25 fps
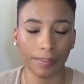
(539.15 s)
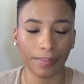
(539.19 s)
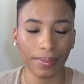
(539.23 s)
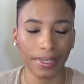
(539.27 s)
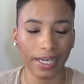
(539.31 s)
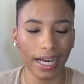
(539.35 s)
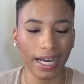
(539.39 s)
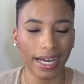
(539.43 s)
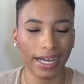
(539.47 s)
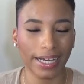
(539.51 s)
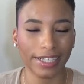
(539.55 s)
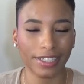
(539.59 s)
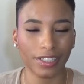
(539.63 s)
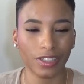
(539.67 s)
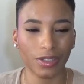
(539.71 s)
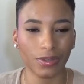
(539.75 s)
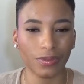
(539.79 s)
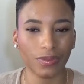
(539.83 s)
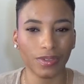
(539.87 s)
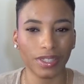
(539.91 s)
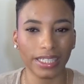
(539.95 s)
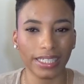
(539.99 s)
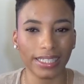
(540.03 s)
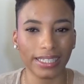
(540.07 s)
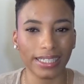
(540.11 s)
but I don't
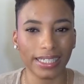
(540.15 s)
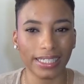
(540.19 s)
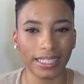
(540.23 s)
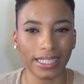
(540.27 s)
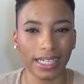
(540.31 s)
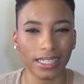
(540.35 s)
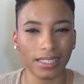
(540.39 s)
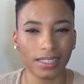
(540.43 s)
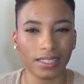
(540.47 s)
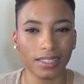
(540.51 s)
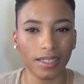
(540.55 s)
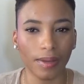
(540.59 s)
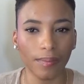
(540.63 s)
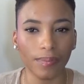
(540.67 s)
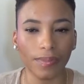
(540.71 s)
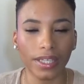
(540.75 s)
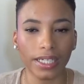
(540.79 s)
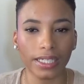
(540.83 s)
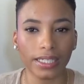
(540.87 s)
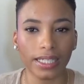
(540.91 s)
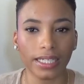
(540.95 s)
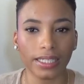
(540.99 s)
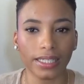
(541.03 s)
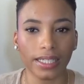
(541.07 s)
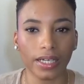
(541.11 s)
really think that's
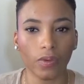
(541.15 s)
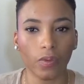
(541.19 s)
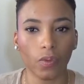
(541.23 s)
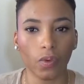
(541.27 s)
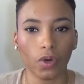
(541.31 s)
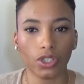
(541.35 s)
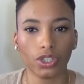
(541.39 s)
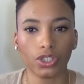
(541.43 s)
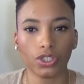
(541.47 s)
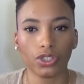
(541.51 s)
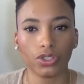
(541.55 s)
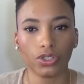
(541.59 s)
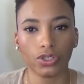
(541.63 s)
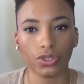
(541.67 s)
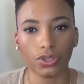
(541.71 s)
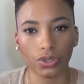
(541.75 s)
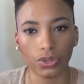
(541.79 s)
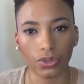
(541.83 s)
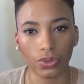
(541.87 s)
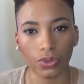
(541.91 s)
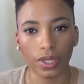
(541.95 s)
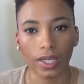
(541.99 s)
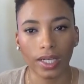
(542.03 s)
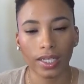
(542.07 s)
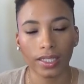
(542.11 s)
something that they want to
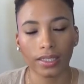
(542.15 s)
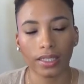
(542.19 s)
do.